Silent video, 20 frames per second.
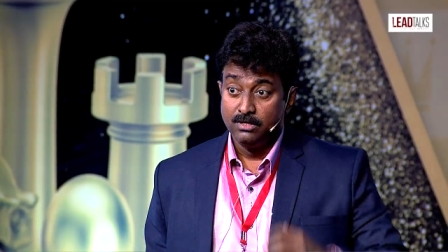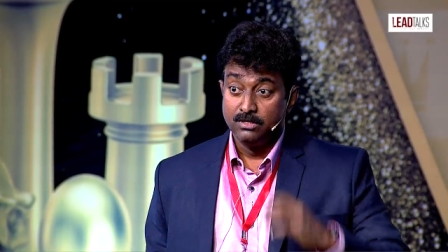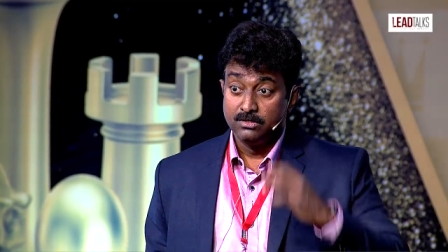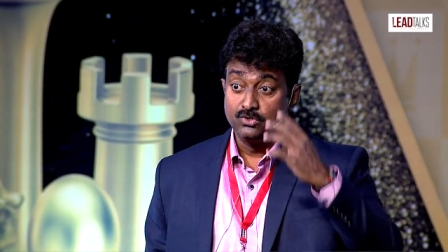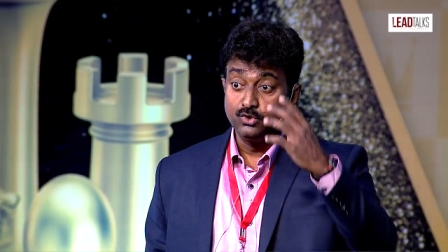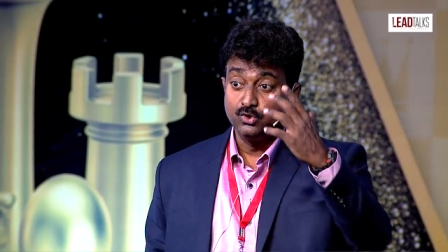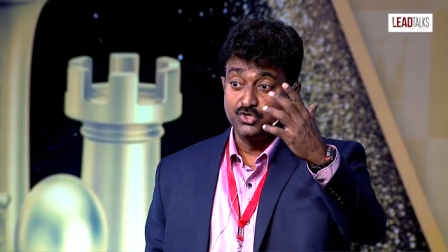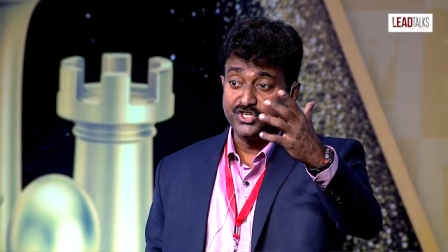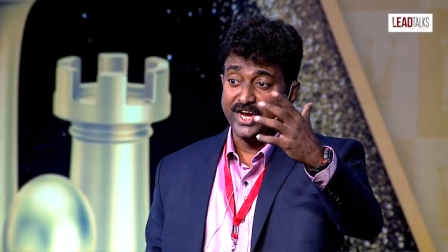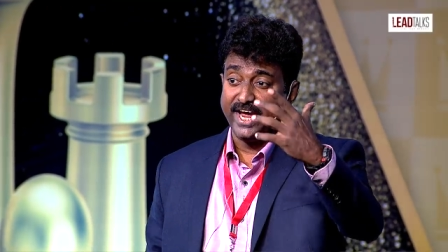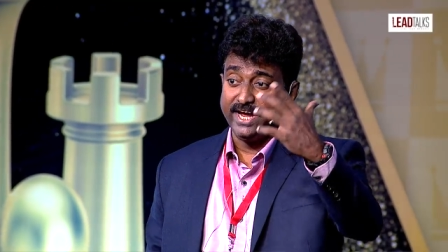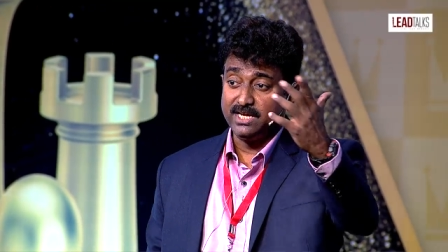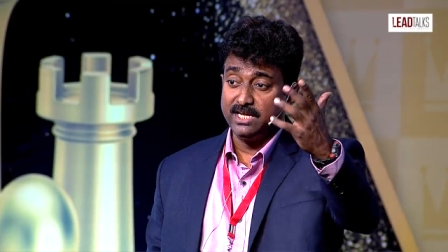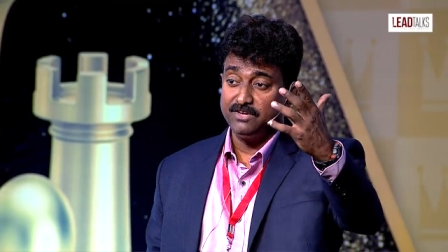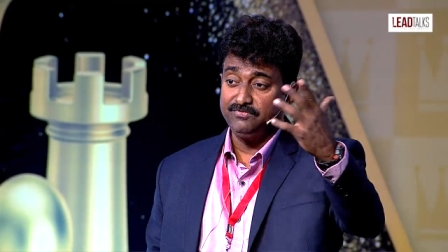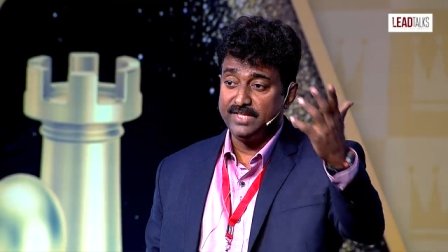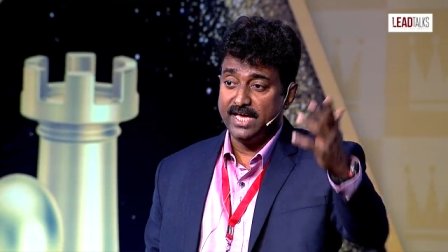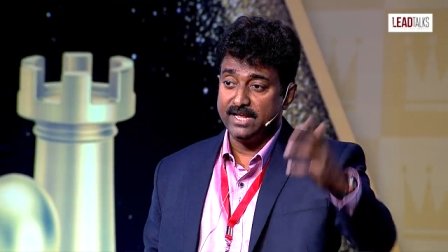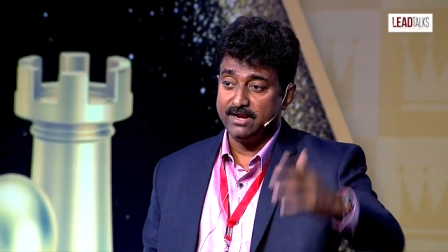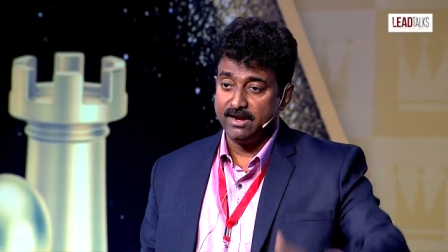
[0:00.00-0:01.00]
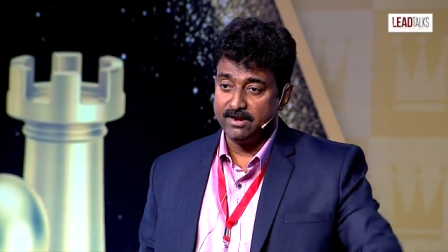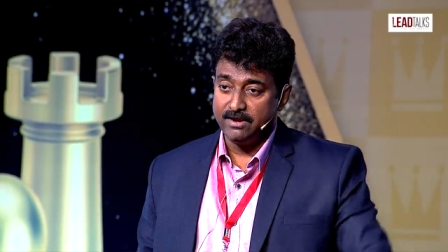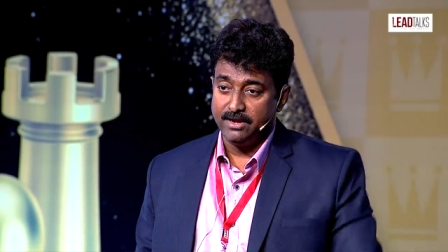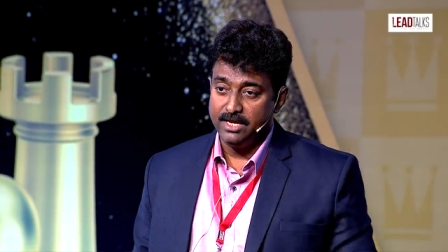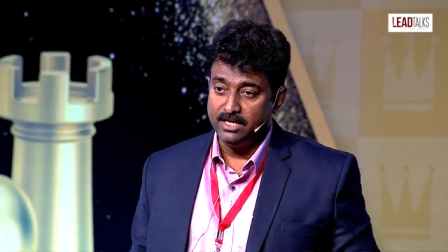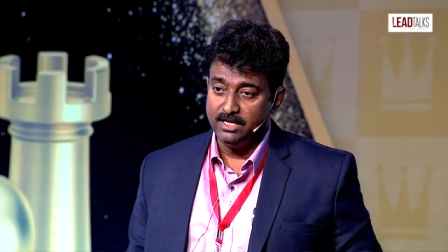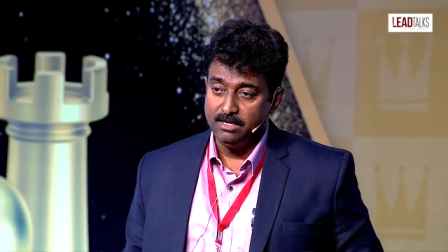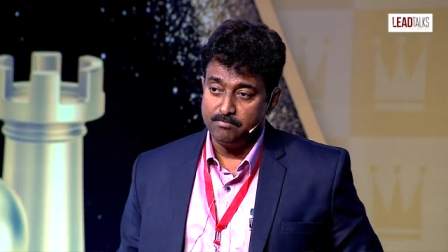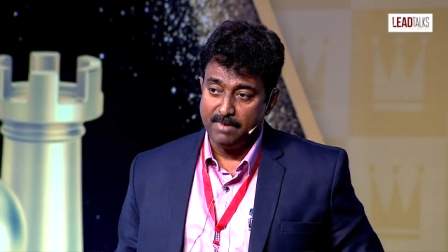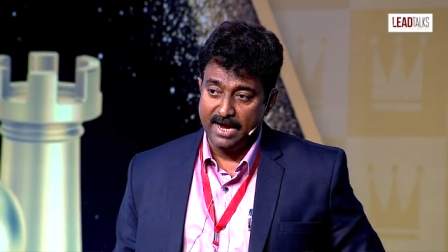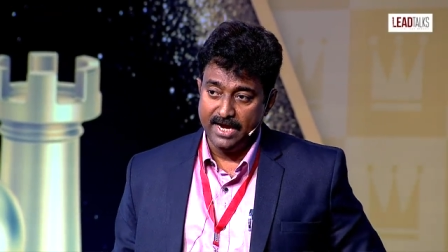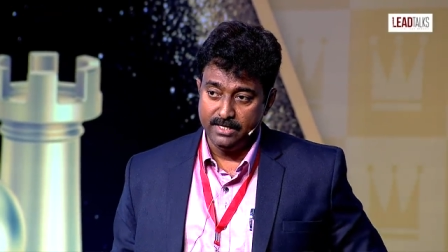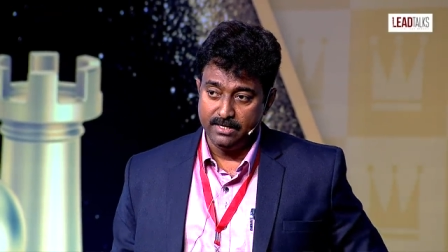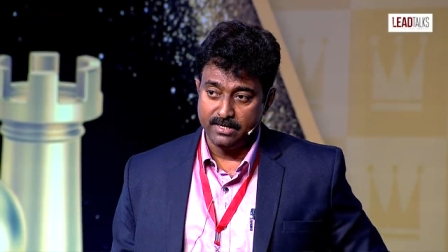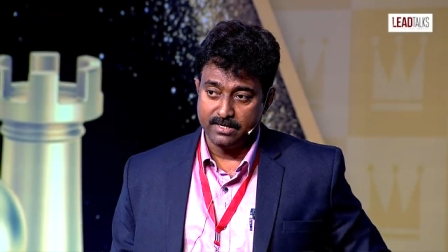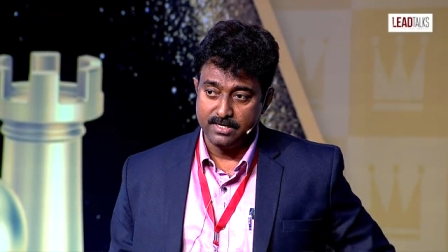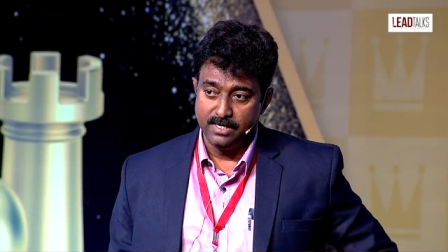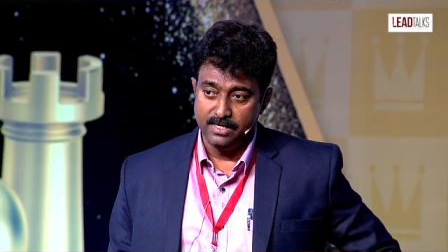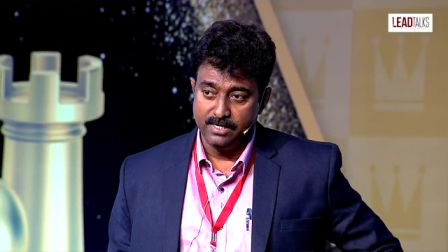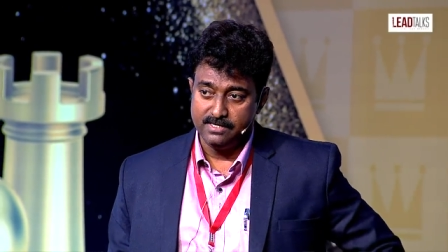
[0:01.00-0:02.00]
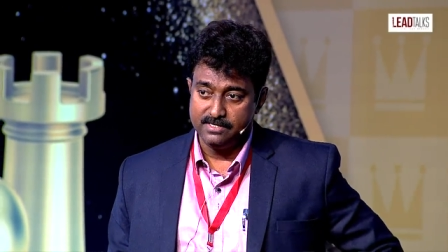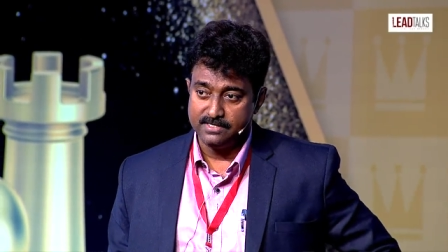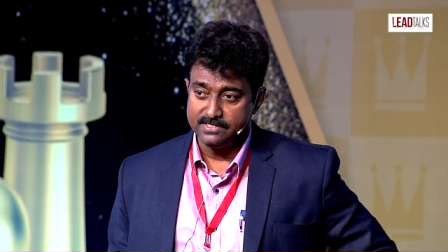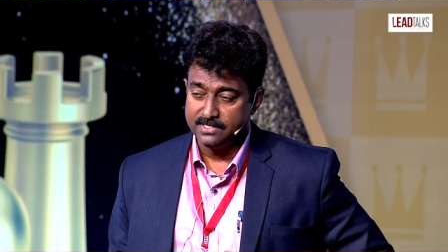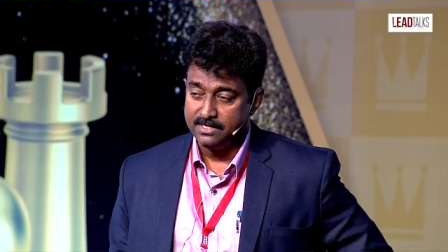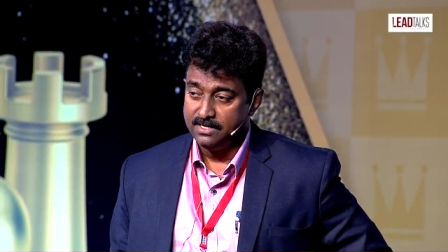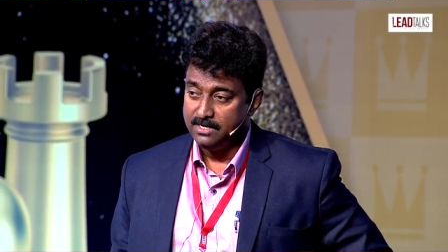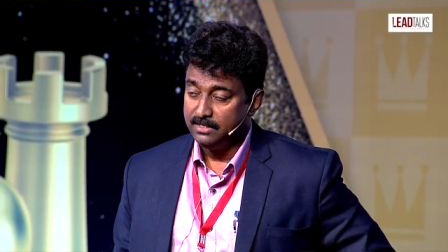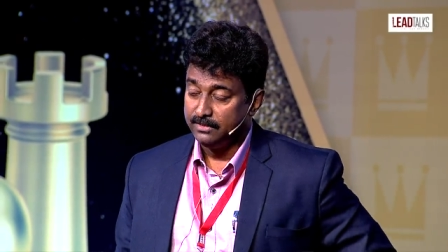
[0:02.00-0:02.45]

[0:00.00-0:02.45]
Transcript: to check if there are any minor girls.